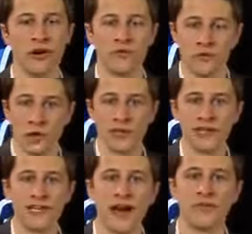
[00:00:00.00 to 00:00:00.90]

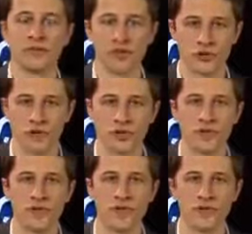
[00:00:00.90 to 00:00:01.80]
rolling down the streets
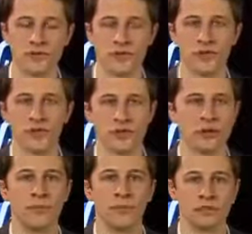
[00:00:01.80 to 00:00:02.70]
of your of your
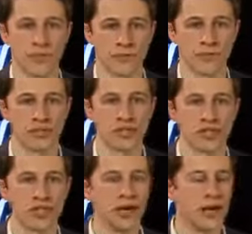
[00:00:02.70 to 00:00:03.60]
suburban subdivision,